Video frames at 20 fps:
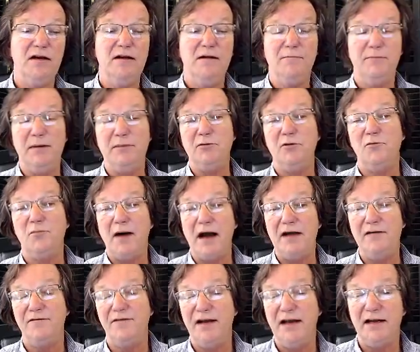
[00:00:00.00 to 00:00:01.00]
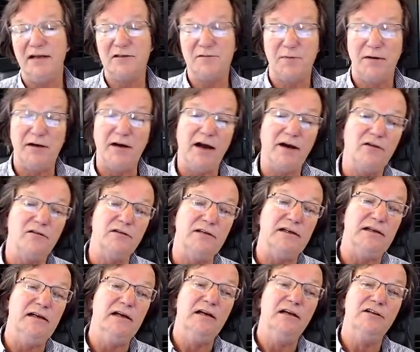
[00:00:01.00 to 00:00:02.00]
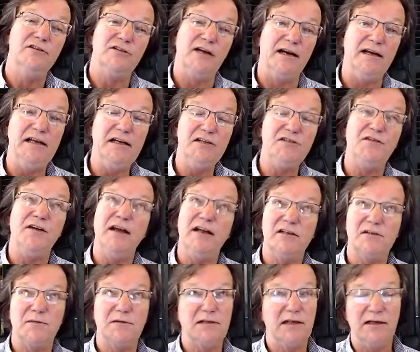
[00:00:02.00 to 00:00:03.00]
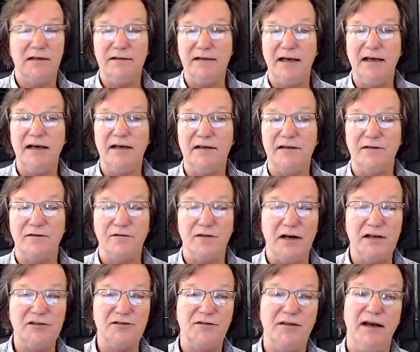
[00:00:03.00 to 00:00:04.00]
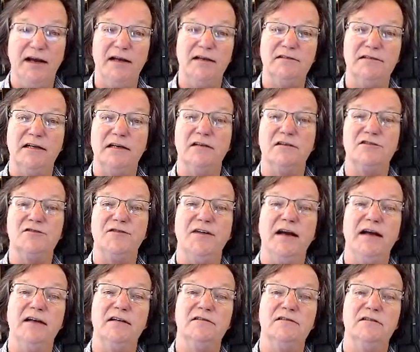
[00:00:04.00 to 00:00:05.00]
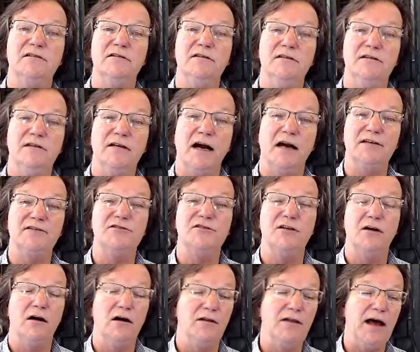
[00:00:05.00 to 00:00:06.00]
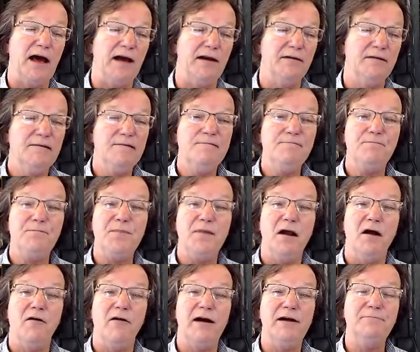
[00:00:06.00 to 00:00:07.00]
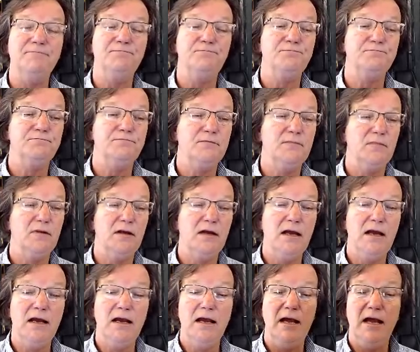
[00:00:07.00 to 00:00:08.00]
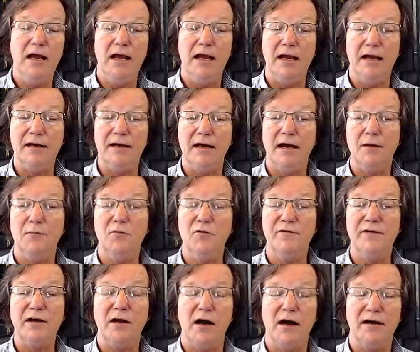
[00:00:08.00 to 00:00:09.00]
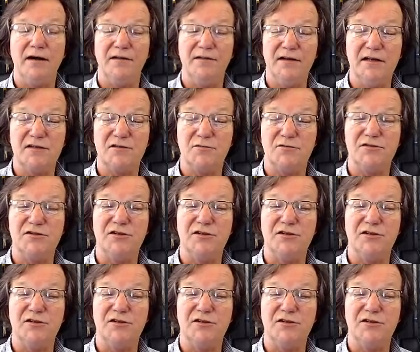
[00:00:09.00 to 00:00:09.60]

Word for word: people who buy fans, but not not only Chinese fans, but they, they get into French fans, English fans, Dutch, and all that. All right. And uh, moving on to this was the